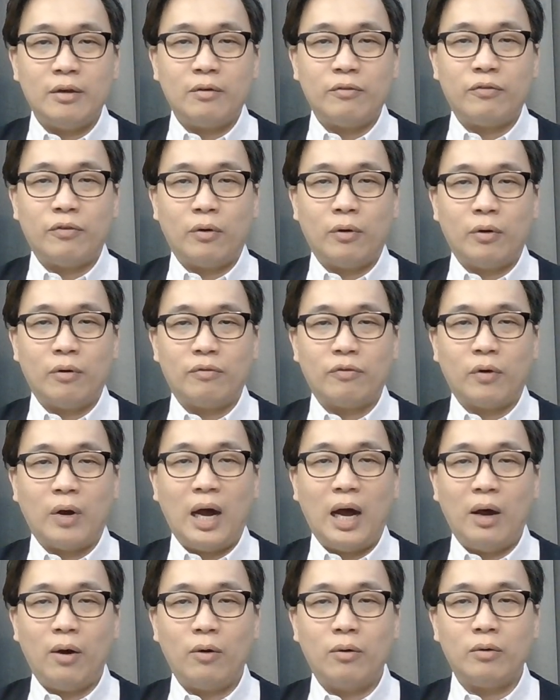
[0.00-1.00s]
for
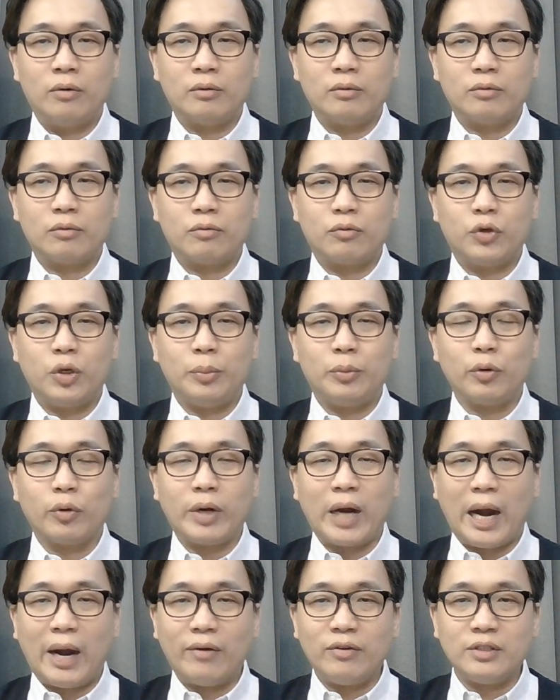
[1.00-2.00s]
how
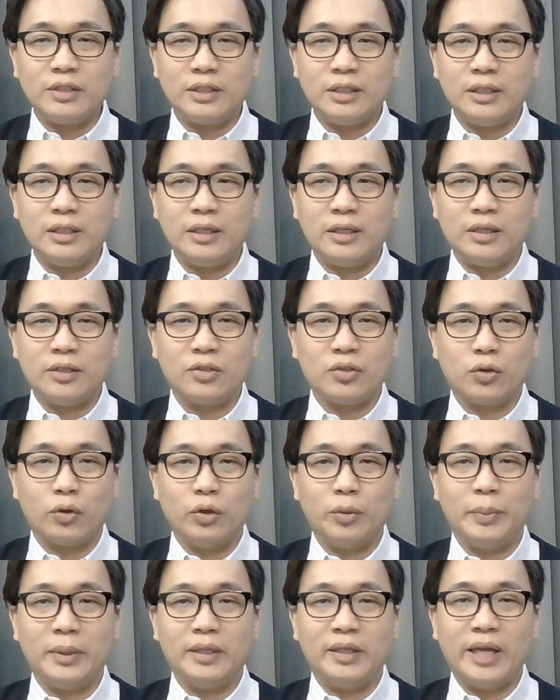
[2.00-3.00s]
cryptocurrency is
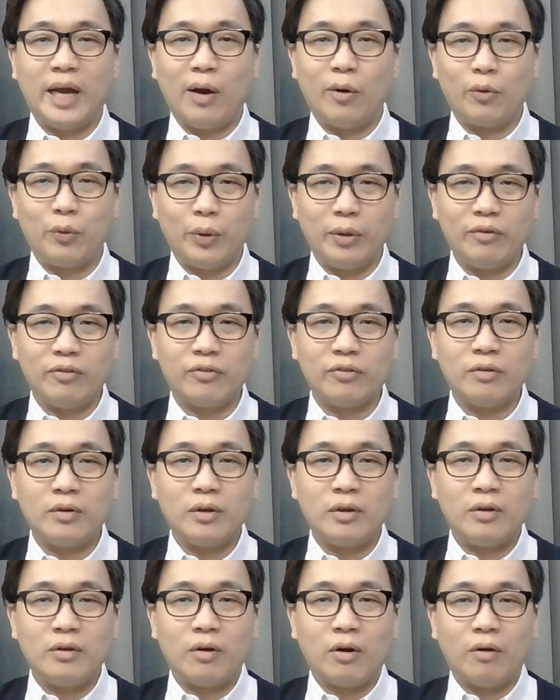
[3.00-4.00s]
going to be dealt with.
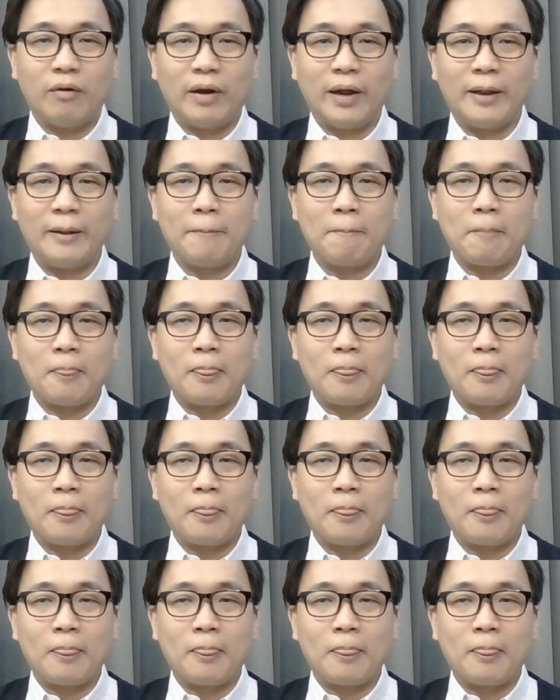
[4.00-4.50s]
All right,